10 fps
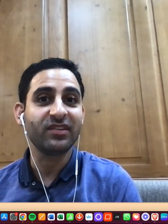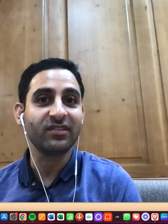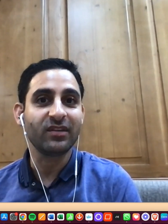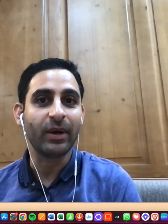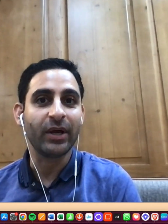dot
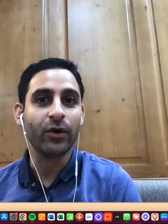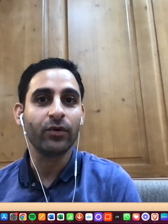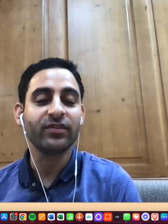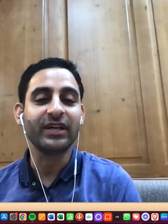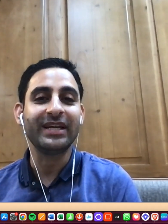I O, so
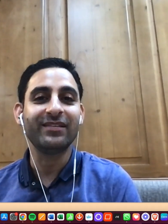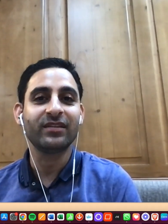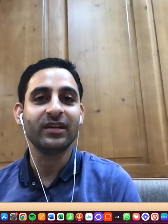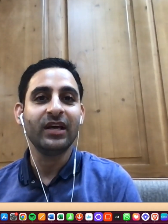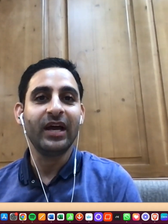it is
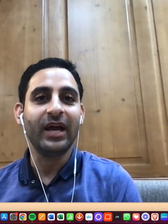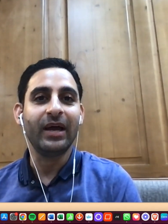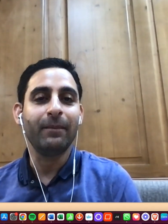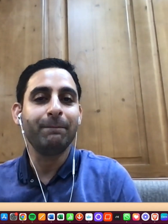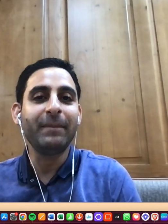a
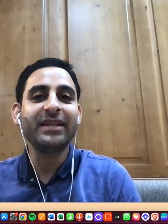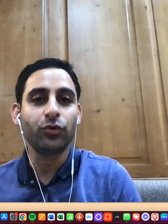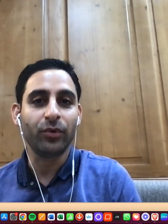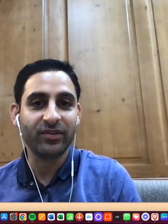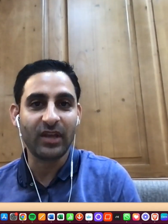mandatory
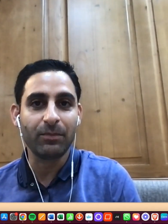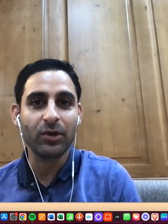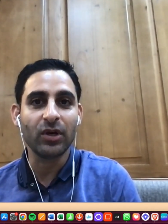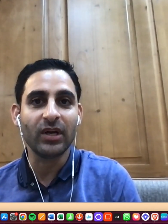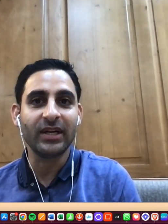step you're going to
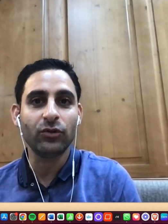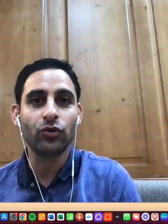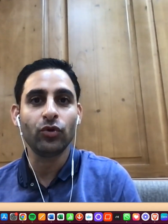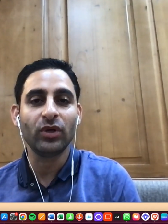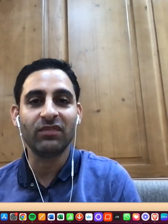need to do
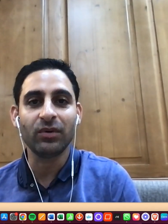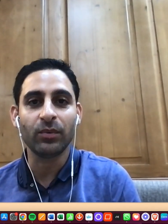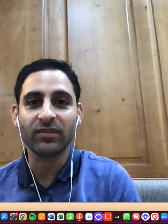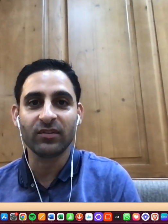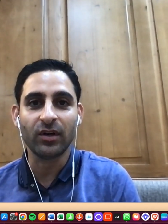if you want to
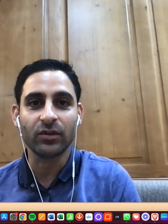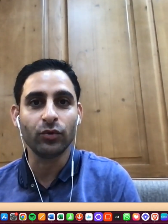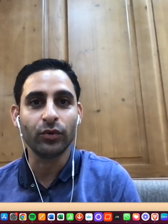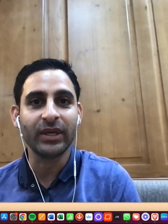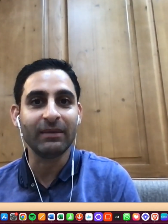start doing
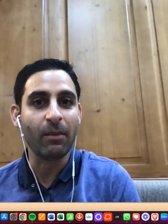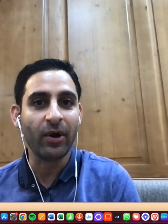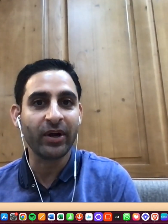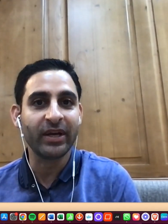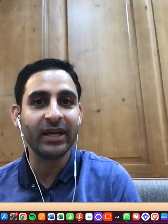email
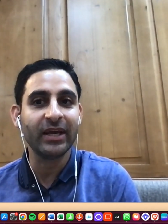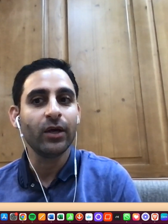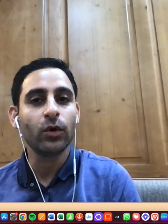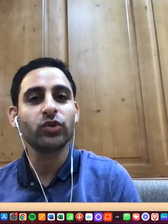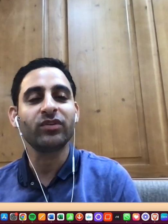marketing, which
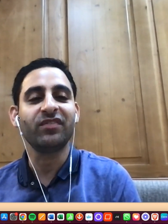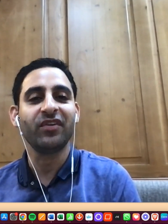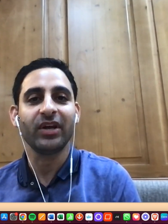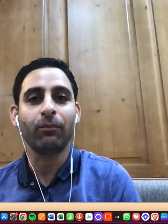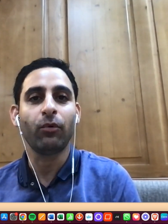is a very
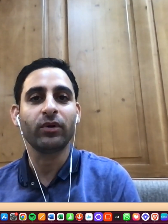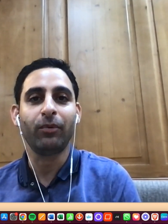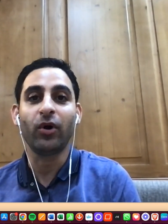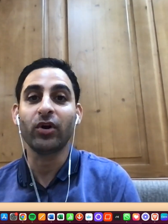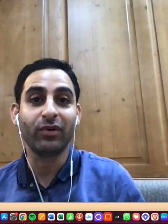important part
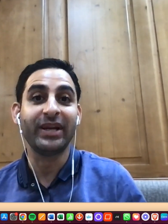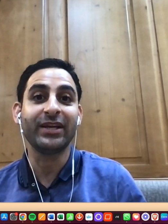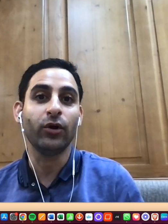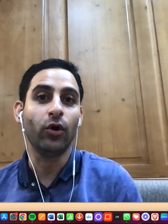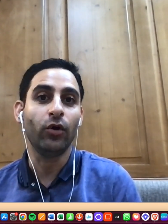of running your
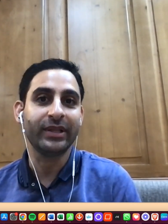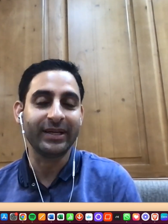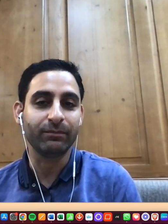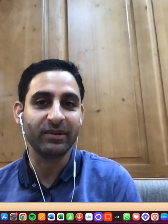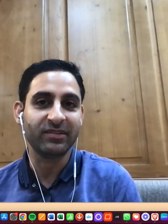online
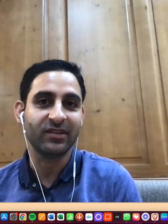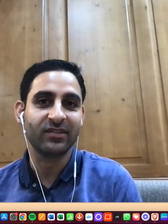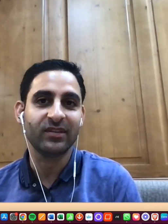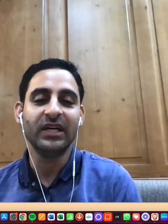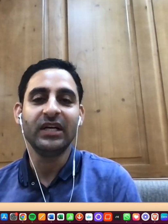business.
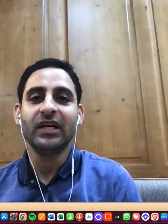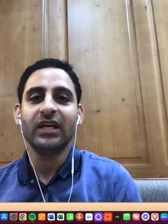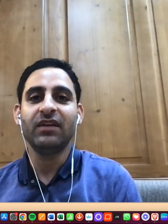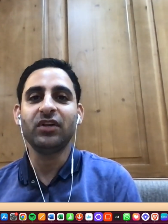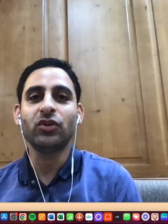If you
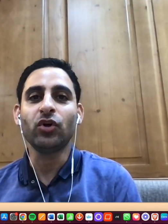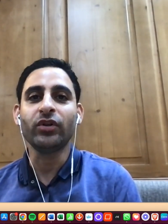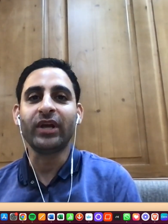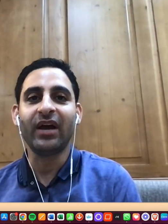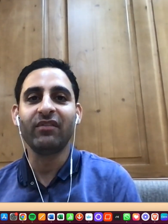don't
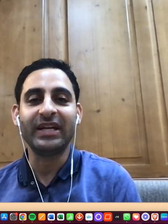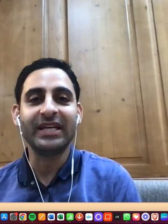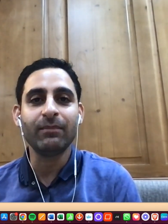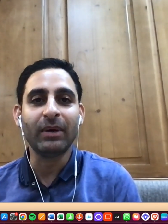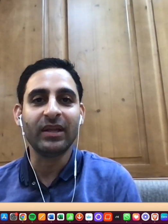have an
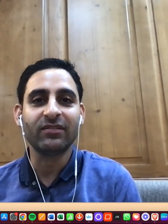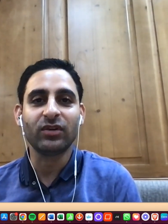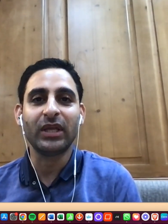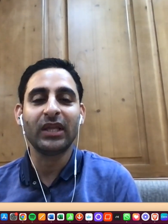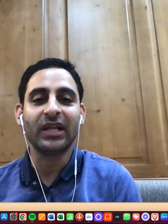email list or
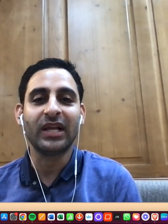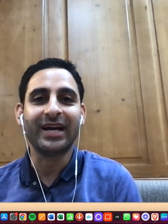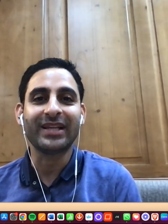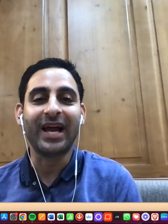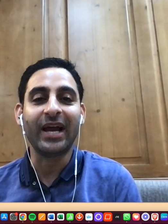anything like that,
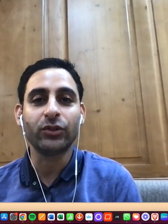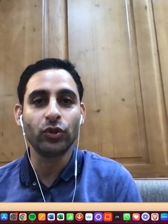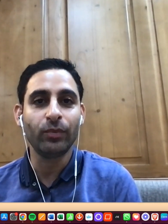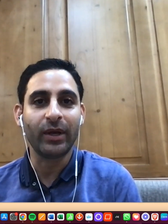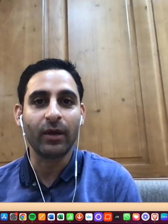I do
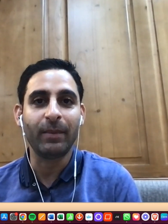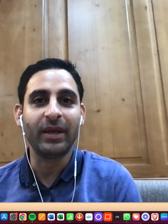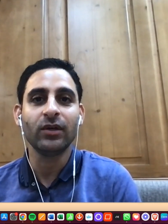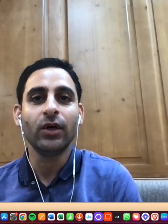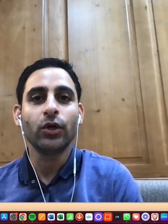recommend
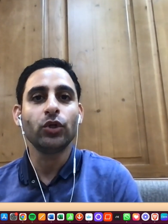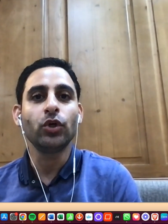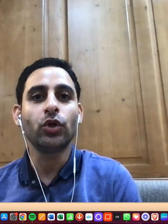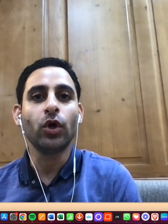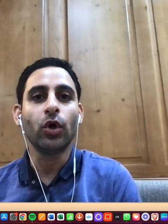you
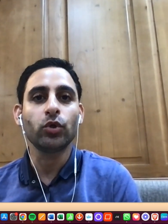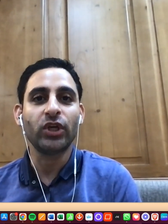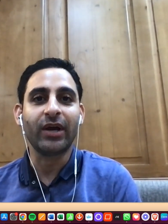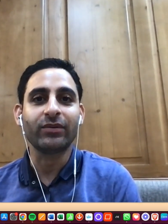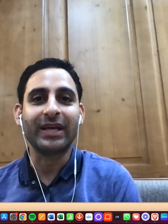go check
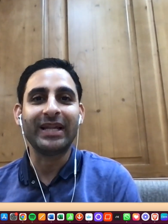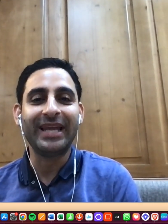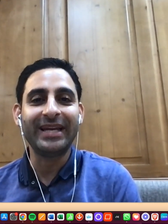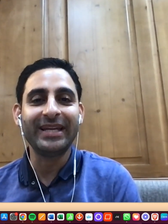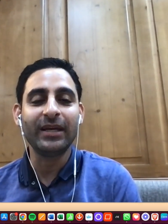out
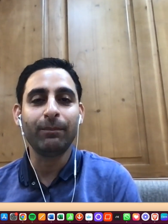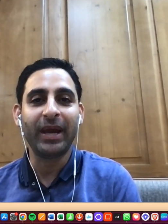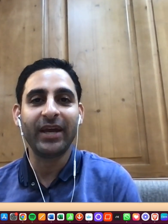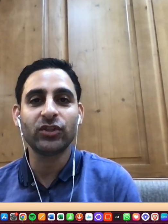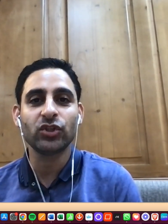landing
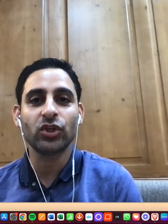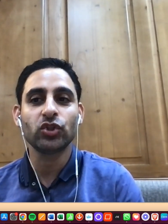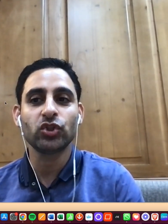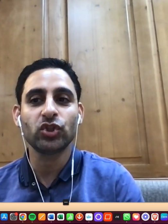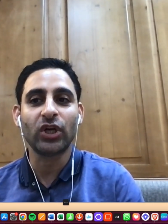page
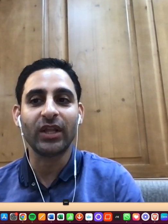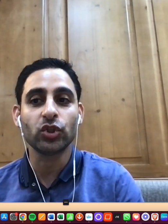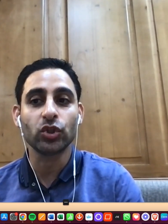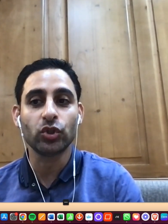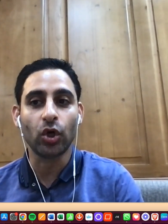challenge
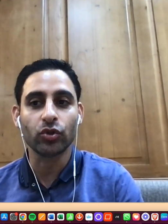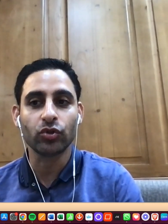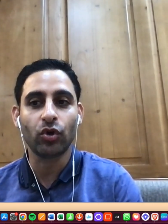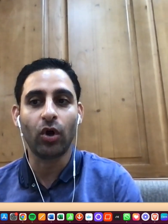dot com.